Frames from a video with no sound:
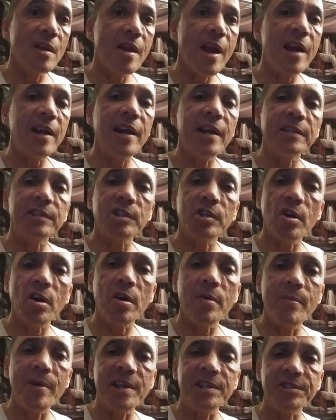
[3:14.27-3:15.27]
I like to
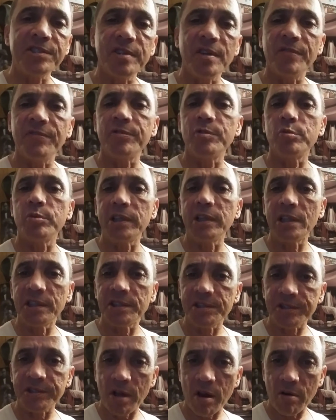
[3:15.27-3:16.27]
call myself a
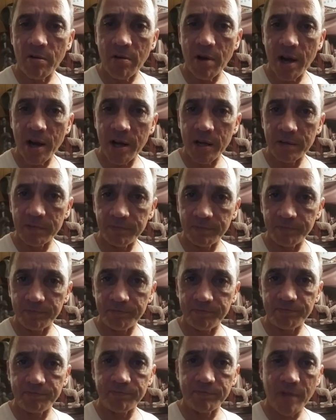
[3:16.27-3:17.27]
realist, all right?
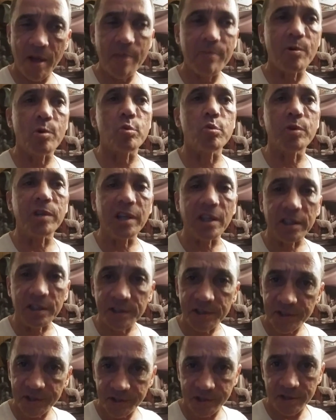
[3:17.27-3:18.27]
I'm a
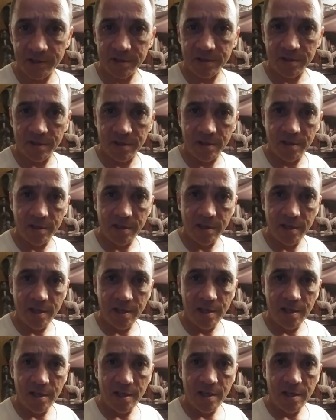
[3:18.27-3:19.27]
realist.
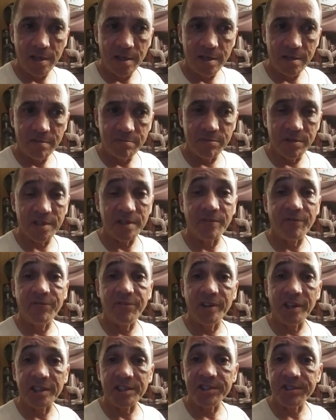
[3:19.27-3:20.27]
But in
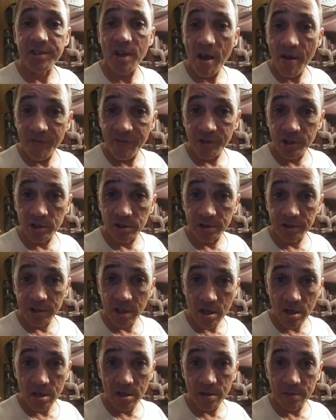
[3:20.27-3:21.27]
philosophical
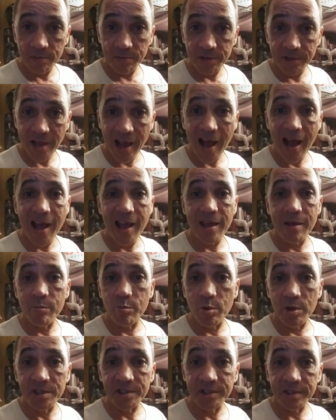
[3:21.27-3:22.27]
terms, I
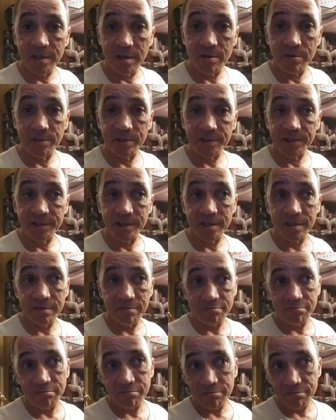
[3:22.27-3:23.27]
am what's known as a
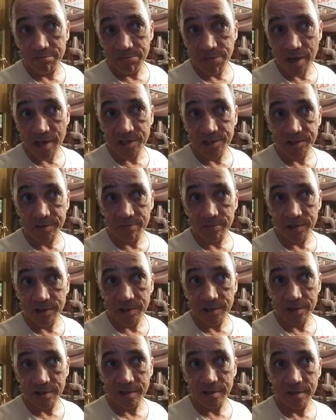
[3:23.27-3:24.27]

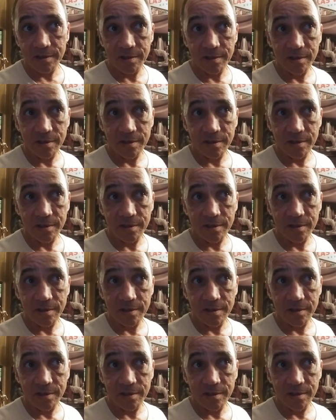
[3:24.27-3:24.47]
pessimist.